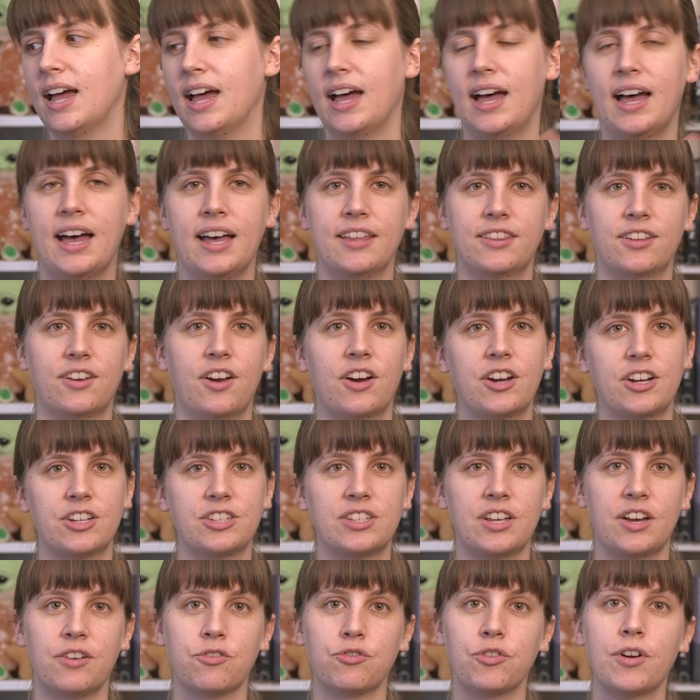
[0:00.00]
the goddess
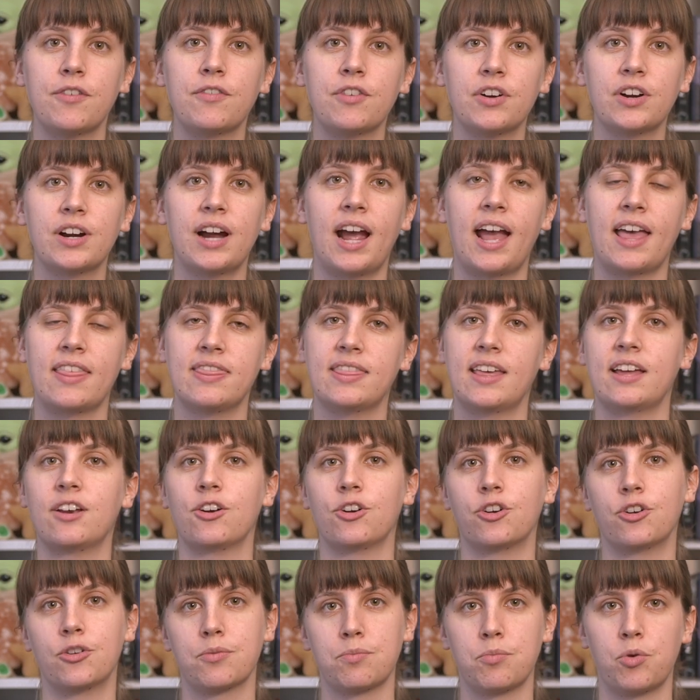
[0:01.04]
of river, and then
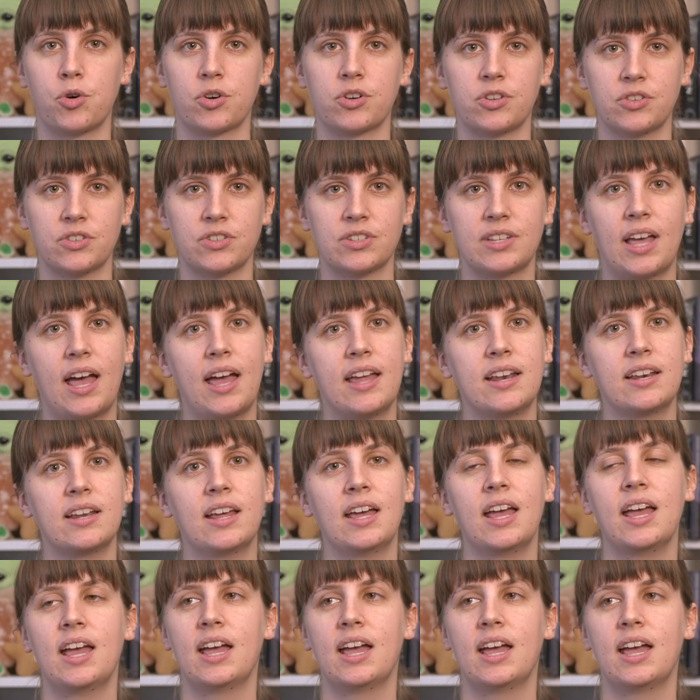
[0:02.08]
her mortal son.